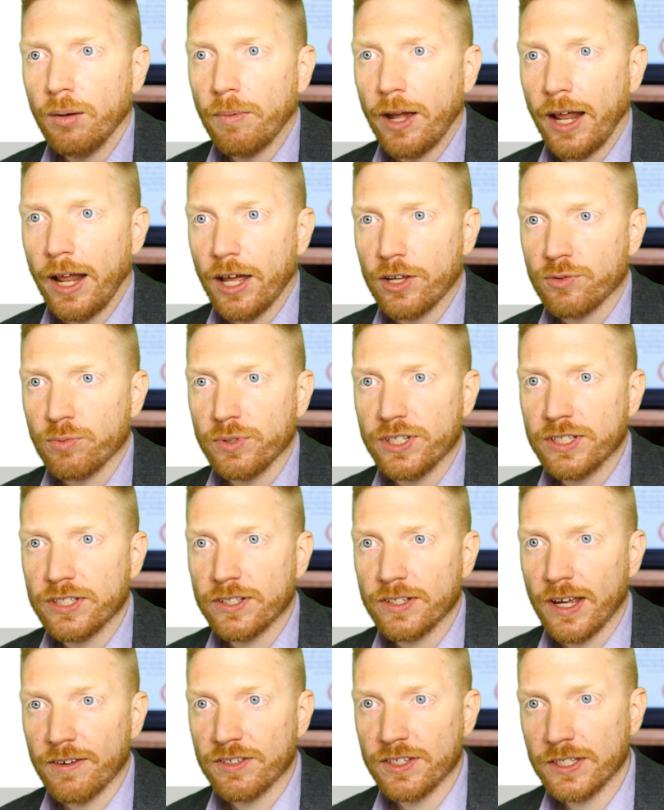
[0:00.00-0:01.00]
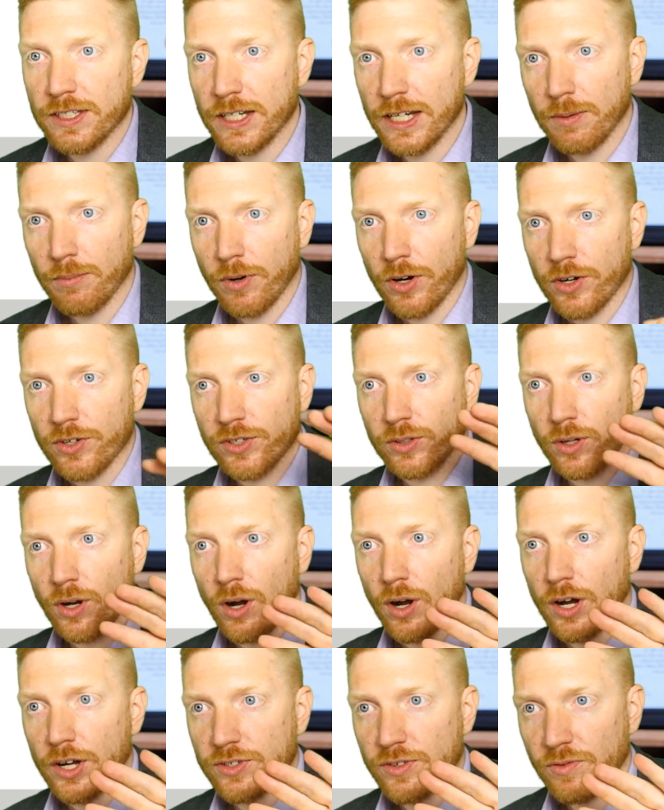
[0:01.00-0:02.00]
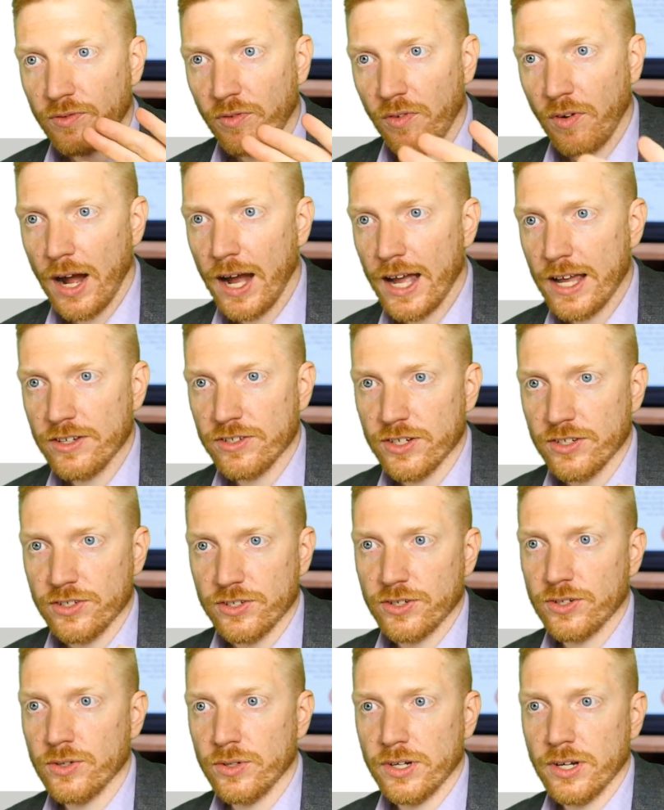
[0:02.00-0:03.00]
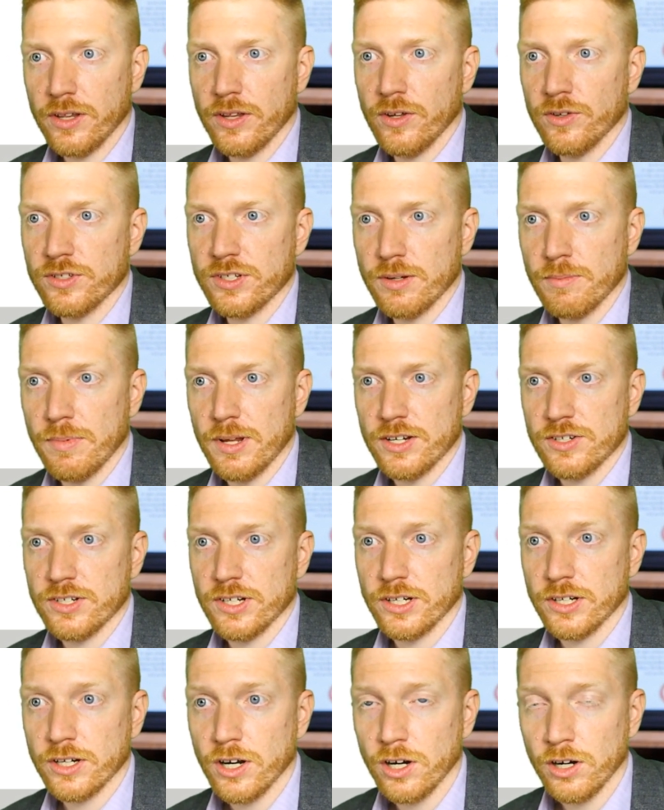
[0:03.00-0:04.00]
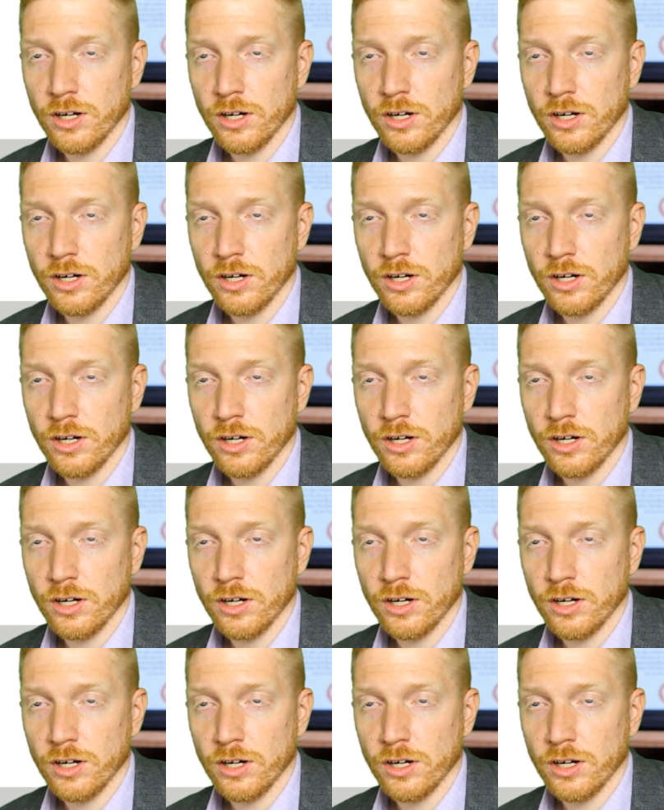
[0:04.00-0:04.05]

And as we have seen, marginal cost rises due to those diminishing